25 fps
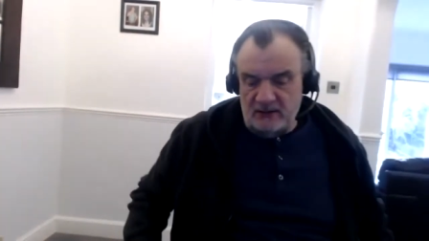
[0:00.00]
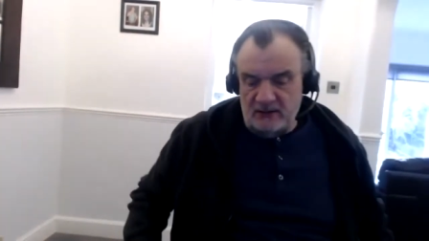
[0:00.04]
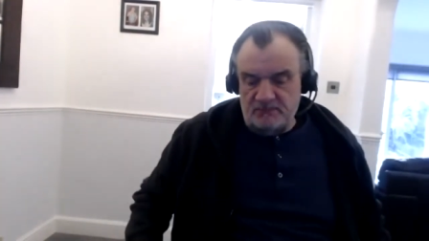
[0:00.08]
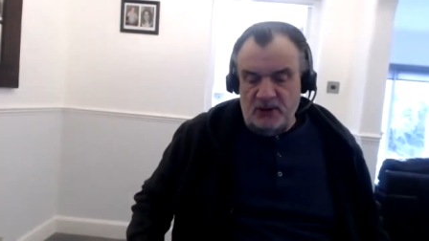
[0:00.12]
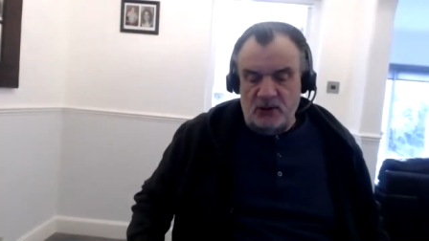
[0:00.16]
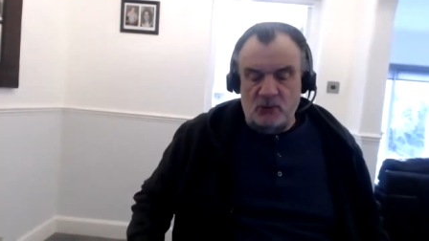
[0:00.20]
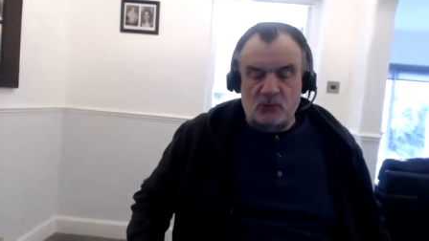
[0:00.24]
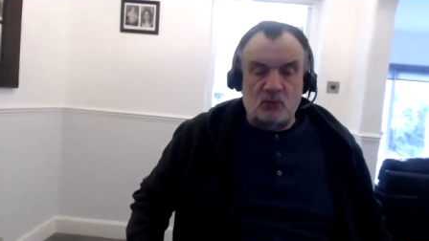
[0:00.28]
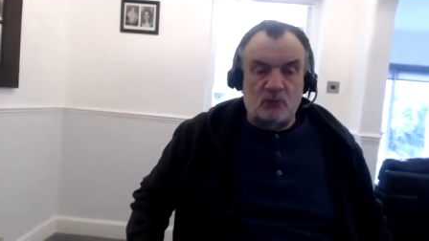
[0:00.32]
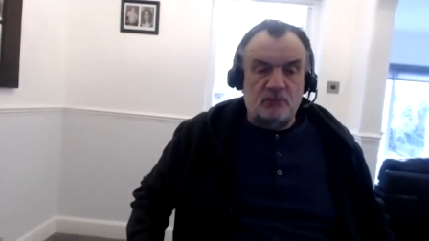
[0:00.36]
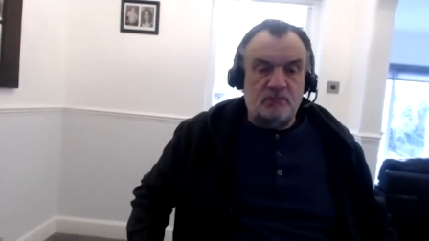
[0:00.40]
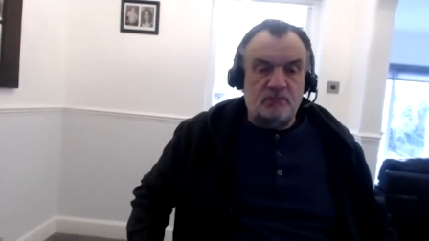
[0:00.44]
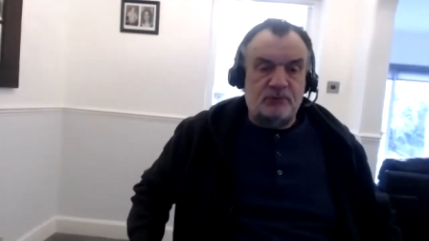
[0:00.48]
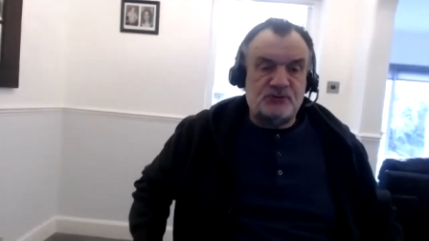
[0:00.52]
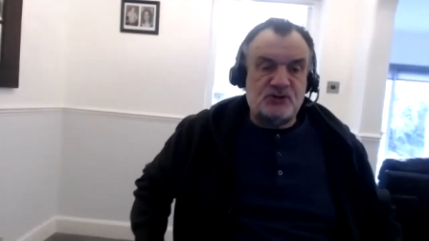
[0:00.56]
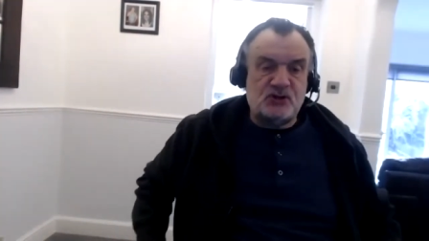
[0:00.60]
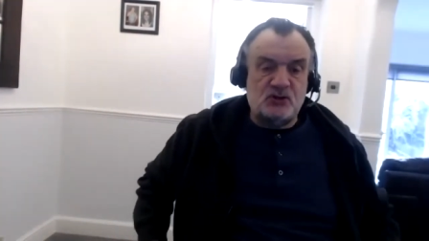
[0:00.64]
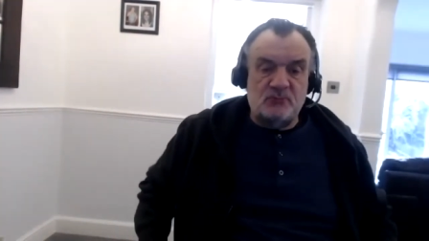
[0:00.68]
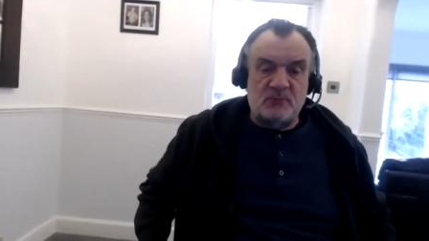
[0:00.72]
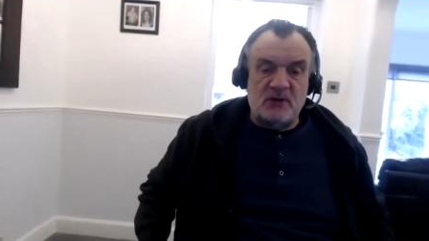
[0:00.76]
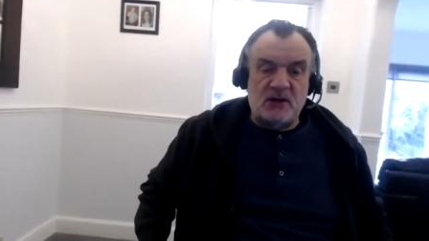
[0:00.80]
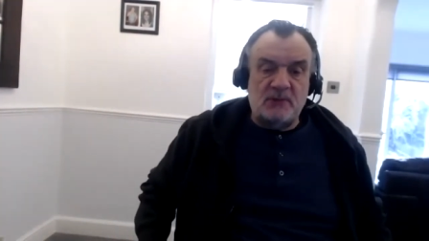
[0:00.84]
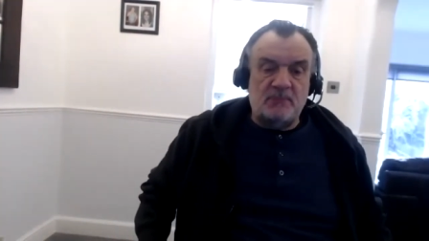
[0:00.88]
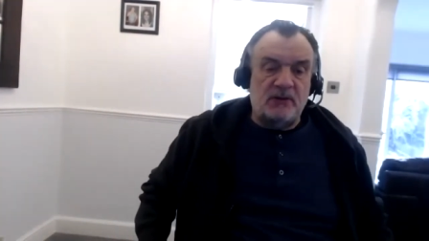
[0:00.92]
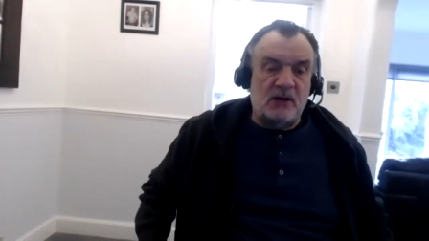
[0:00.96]
People, too
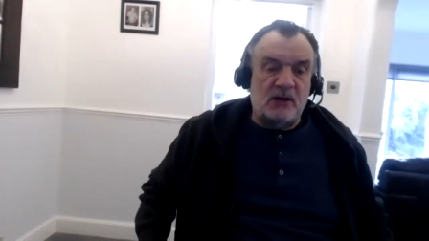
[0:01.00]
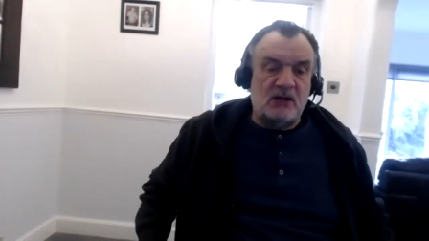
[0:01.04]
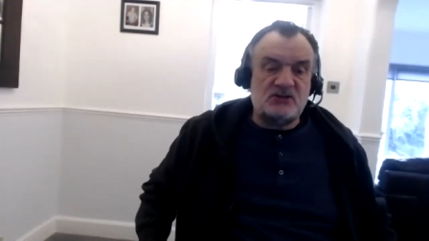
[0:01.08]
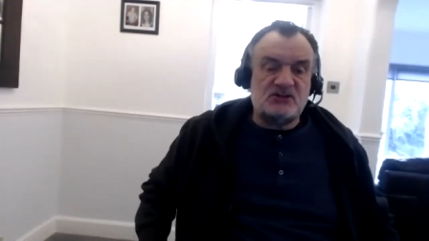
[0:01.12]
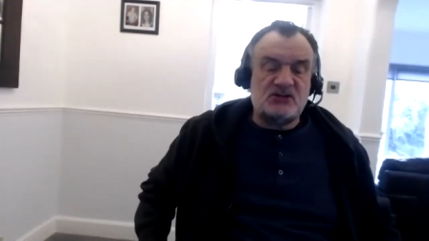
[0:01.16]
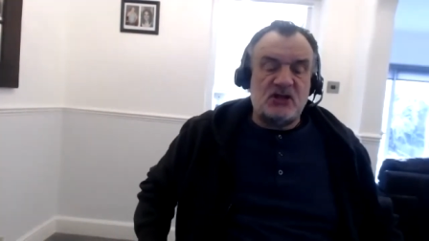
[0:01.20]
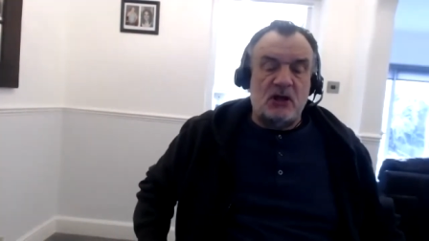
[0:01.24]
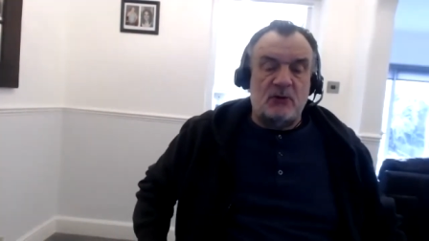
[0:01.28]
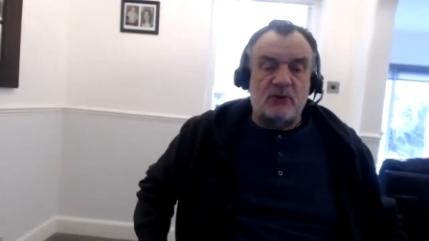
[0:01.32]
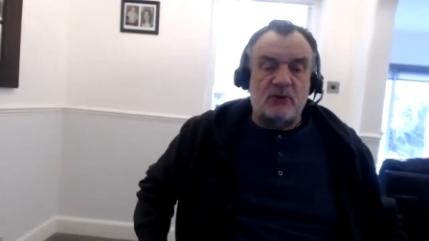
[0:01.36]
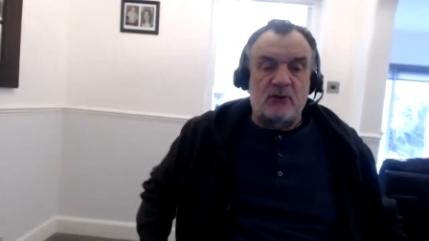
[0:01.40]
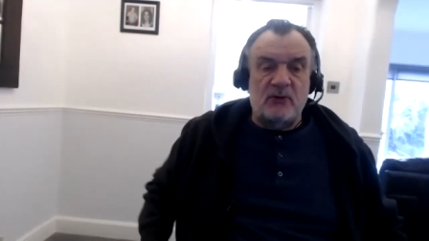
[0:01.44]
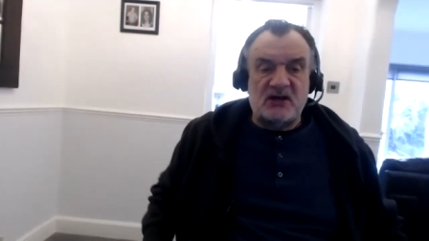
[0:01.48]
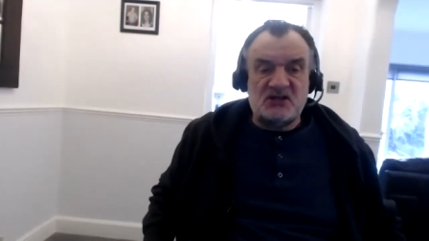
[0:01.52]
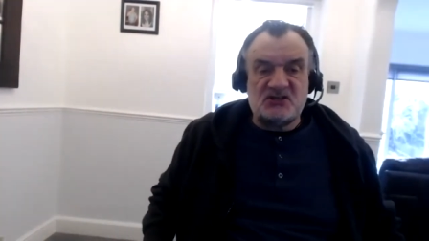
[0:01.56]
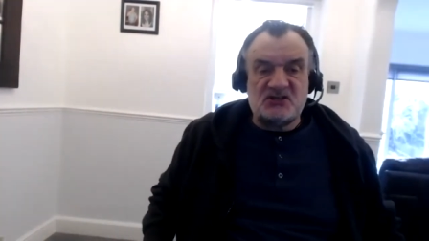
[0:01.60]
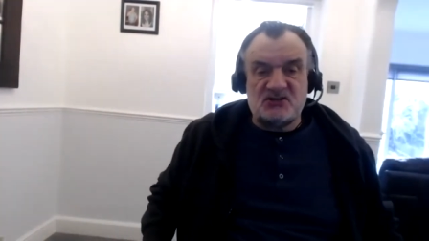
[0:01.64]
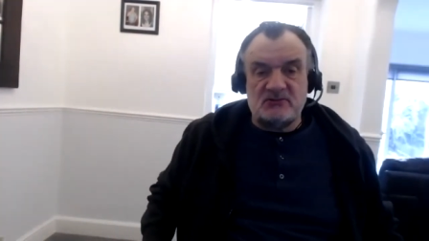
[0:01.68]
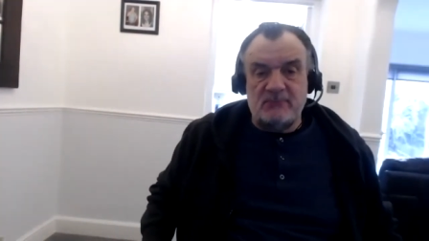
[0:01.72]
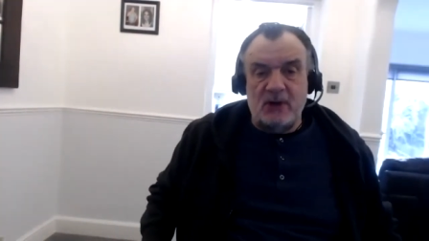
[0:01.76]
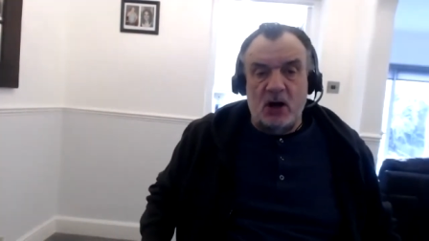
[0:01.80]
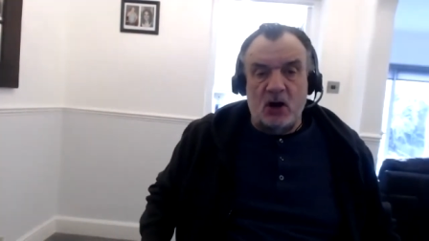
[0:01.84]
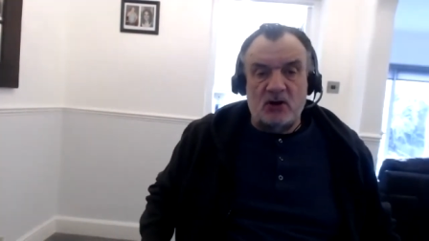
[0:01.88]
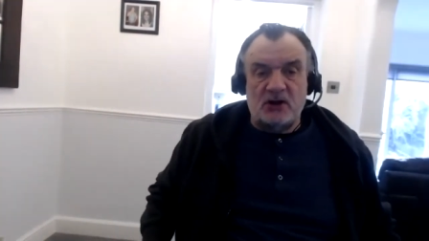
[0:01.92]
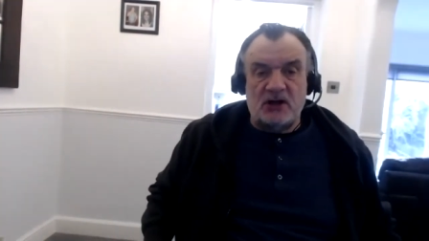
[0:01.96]
many players don't know how to
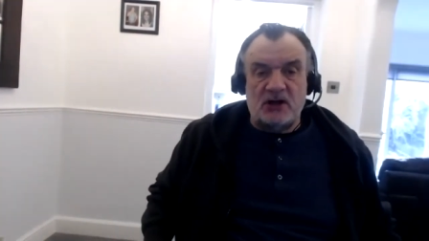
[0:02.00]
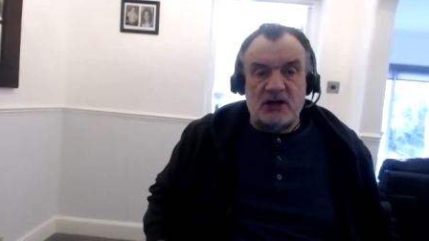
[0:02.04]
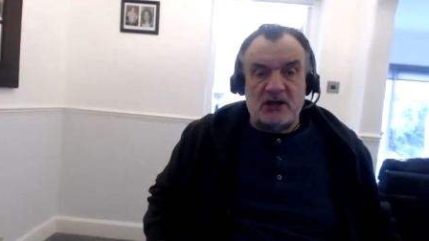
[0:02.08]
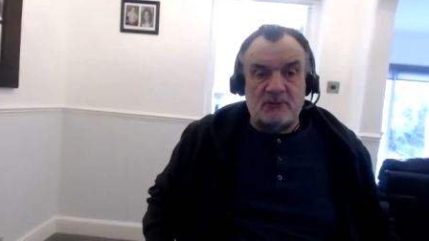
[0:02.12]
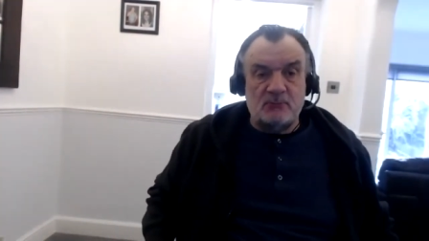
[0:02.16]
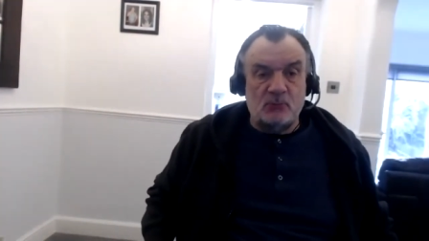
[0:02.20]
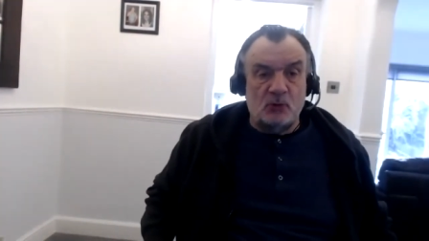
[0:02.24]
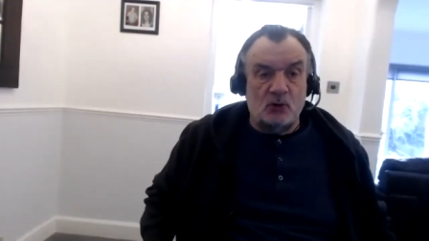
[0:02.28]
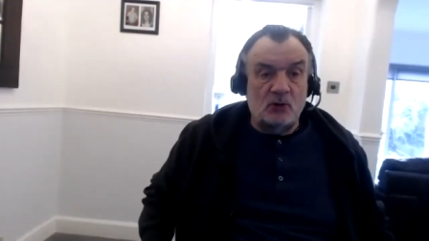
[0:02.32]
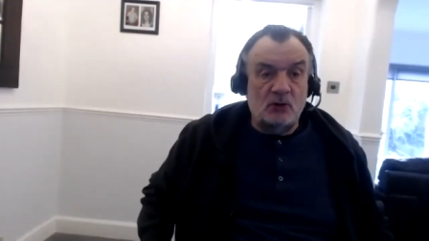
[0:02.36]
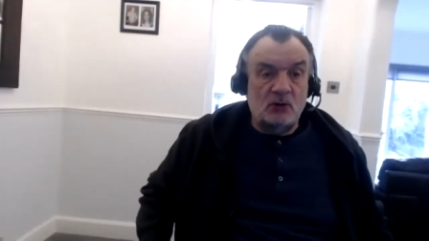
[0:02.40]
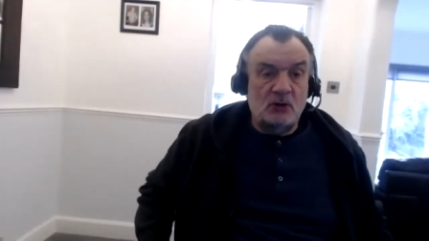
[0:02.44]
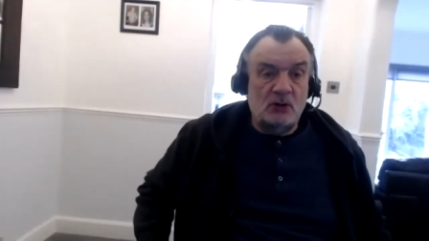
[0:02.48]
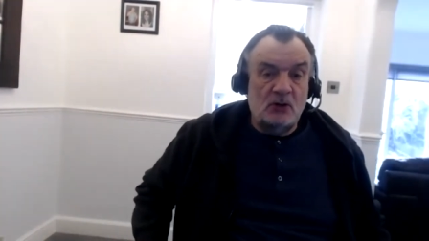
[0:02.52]
mark anymore,